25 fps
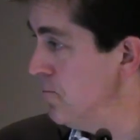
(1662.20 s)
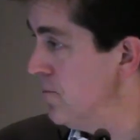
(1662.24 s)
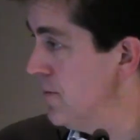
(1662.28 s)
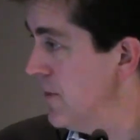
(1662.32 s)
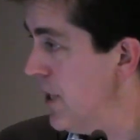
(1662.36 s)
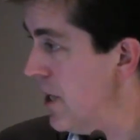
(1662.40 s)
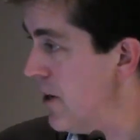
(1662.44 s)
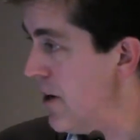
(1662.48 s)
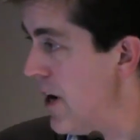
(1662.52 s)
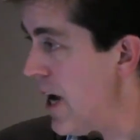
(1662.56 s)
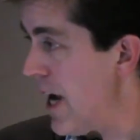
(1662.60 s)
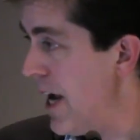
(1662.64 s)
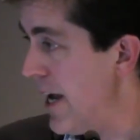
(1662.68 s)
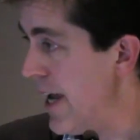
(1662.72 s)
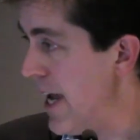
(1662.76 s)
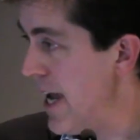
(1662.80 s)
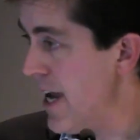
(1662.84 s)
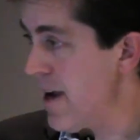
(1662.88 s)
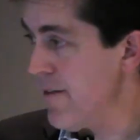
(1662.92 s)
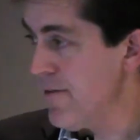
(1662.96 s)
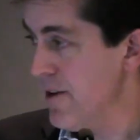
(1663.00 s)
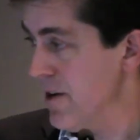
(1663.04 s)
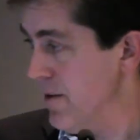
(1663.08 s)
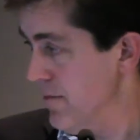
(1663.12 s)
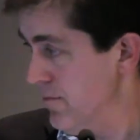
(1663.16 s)
they're
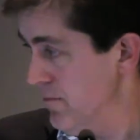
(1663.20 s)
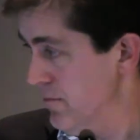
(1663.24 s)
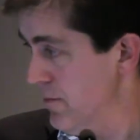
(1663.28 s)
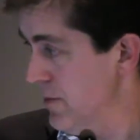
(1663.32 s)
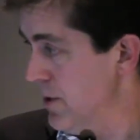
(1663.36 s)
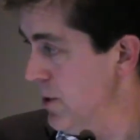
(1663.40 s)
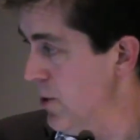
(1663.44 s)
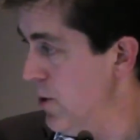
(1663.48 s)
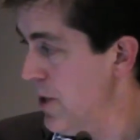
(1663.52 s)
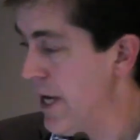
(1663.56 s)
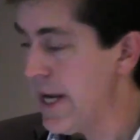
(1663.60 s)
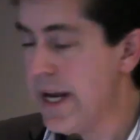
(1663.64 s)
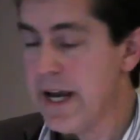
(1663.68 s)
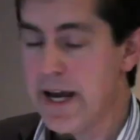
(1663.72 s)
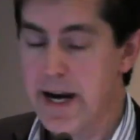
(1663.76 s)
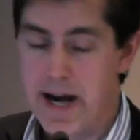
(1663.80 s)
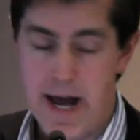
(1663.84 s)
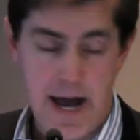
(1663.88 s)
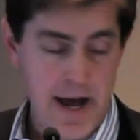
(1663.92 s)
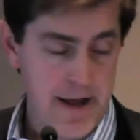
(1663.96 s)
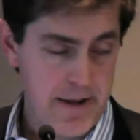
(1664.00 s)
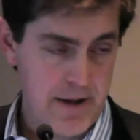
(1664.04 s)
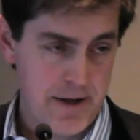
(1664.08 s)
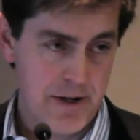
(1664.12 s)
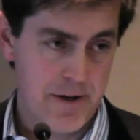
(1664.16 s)
even looking at
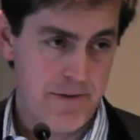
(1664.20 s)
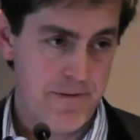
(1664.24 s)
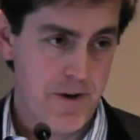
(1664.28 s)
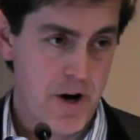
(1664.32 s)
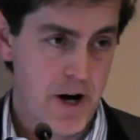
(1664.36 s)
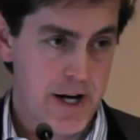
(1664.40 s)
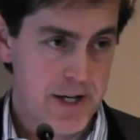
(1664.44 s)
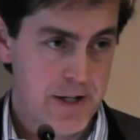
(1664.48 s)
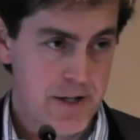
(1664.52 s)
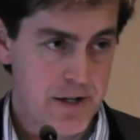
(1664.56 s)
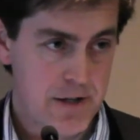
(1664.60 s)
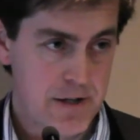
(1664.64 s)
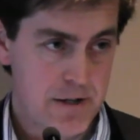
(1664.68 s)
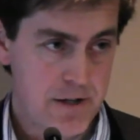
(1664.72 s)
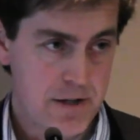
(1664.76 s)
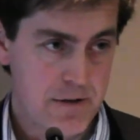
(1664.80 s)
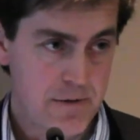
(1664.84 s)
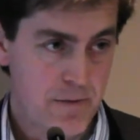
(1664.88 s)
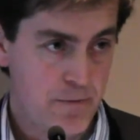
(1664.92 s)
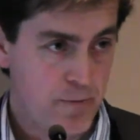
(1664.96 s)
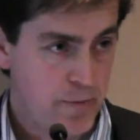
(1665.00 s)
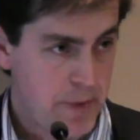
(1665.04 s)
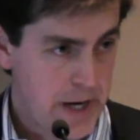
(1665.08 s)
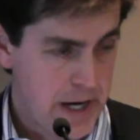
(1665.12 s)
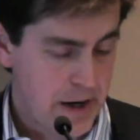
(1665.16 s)
other devices
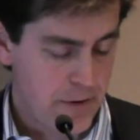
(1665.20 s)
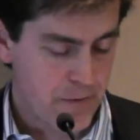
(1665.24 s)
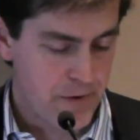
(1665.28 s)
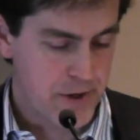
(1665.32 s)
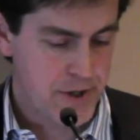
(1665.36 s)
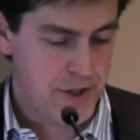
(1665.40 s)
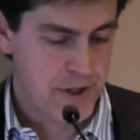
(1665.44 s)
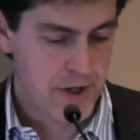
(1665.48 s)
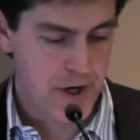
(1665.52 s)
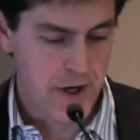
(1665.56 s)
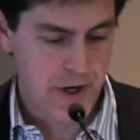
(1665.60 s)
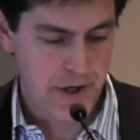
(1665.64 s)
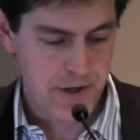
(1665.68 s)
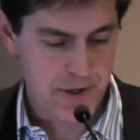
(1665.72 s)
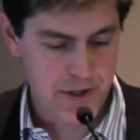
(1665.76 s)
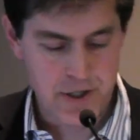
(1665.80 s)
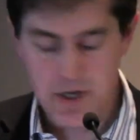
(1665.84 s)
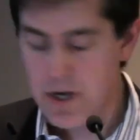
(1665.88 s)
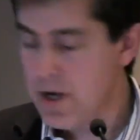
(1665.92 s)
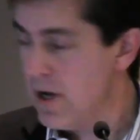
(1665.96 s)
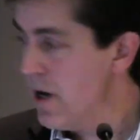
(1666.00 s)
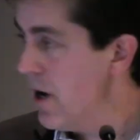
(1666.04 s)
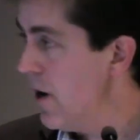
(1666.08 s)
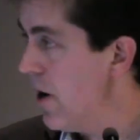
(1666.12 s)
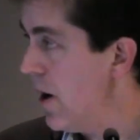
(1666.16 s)
being researched,
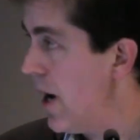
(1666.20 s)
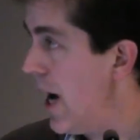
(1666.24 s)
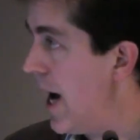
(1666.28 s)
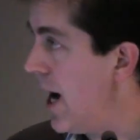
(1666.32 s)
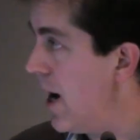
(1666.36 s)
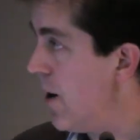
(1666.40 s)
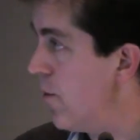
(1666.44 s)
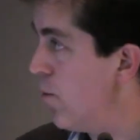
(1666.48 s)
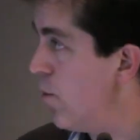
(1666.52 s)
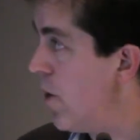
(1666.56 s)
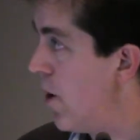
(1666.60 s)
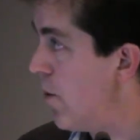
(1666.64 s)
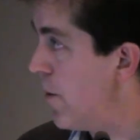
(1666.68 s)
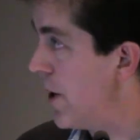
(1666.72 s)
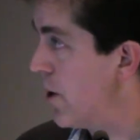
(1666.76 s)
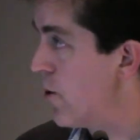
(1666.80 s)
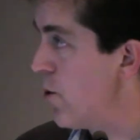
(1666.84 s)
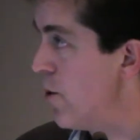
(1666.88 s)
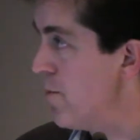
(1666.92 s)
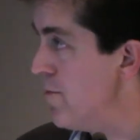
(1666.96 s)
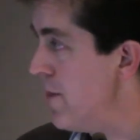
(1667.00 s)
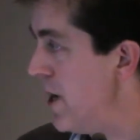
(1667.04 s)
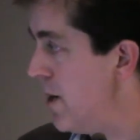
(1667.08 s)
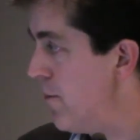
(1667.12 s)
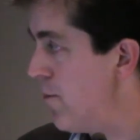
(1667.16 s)
what we
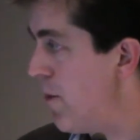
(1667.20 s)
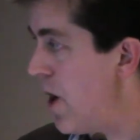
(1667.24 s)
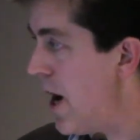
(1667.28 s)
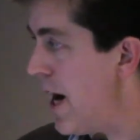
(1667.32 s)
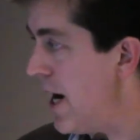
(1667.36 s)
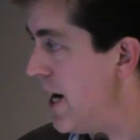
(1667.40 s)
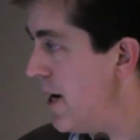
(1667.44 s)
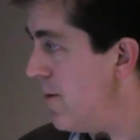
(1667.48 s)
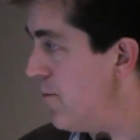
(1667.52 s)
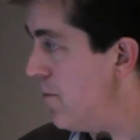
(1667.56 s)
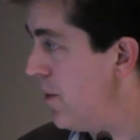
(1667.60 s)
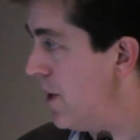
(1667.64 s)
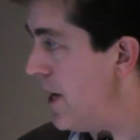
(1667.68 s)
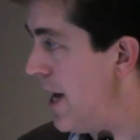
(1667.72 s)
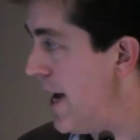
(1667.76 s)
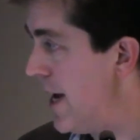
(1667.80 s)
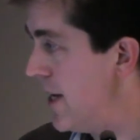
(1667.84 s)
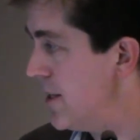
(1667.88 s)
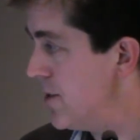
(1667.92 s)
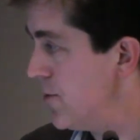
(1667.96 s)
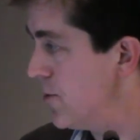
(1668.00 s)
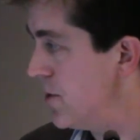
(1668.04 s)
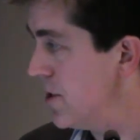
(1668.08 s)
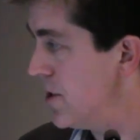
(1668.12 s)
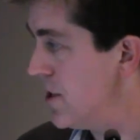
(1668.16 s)
call midbrain
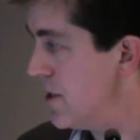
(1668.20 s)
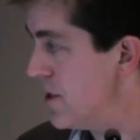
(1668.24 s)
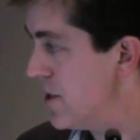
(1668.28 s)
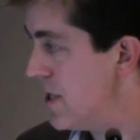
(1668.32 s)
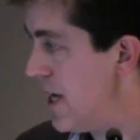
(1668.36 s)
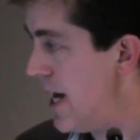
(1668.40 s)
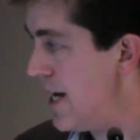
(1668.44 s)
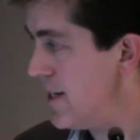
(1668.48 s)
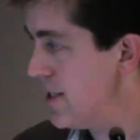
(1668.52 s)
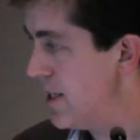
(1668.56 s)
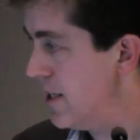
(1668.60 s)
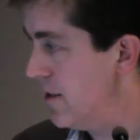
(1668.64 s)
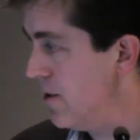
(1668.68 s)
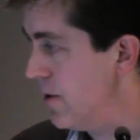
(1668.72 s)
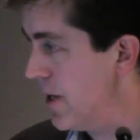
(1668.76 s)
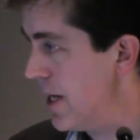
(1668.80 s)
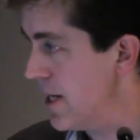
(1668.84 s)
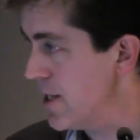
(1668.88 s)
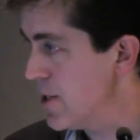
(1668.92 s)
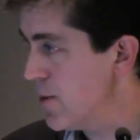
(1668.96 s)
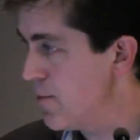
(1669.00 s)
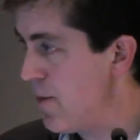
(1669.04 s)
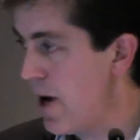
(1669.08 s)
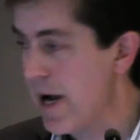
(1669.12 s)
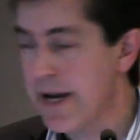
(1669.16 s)
implants, which is this nasty
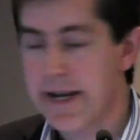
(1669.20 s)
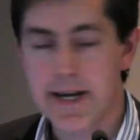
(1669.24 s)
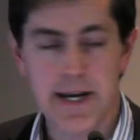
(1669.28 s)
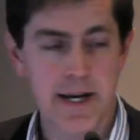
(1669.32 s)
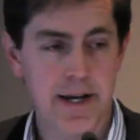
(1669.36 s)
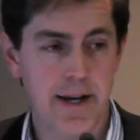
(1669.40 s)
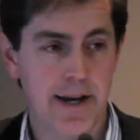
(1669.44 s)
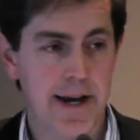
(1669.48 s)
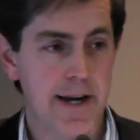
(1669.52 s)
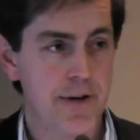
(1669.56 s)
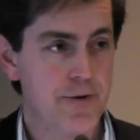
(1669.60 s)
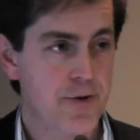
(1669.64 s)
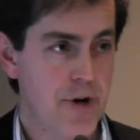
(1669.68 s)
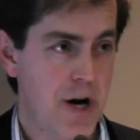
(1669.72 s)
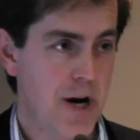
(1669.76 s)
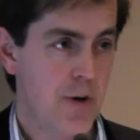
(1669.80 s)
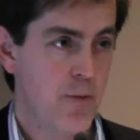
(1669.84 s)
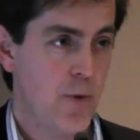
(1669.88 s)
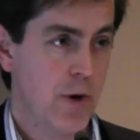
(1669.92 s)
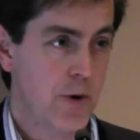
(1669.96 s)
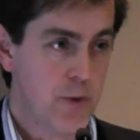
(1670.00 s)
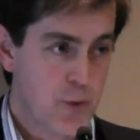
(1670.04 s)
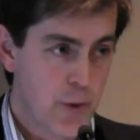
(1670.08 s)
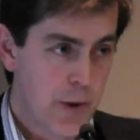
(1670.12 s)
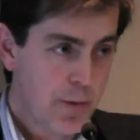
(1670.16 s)
looking spiky electrode
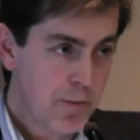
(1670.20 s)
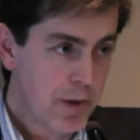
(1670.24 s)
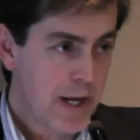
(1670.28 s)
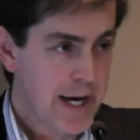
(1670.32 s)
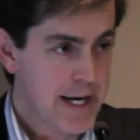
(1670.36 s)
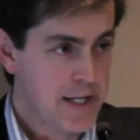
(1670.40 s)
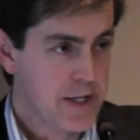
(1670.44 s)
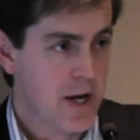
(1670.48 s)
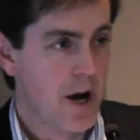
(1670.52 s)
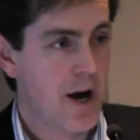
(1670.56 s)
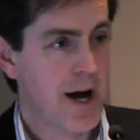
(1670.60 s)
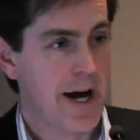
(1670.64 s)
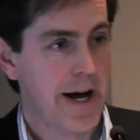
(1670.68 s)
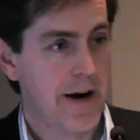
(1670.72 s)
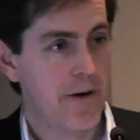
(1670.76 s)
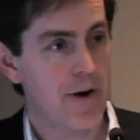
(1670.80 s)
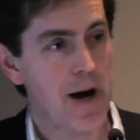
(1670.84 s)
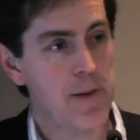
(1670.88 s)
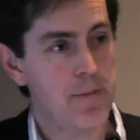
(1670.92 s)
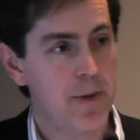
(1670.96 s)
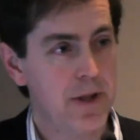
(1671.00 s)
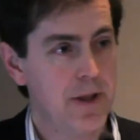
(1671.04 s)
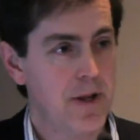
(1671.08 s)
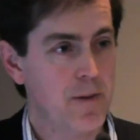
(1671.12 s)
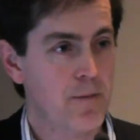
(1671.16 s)
which we place higher
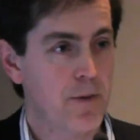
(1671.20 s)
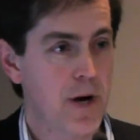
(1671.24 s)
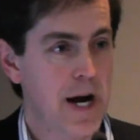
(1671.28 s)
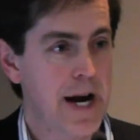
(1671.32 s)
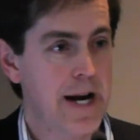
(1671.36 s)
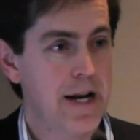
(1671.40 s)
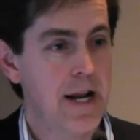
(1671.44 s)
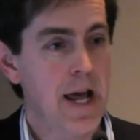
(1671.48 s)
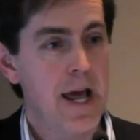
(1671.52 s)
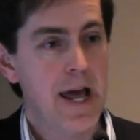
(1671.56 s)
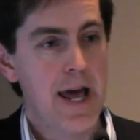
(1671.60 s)
up in the brain,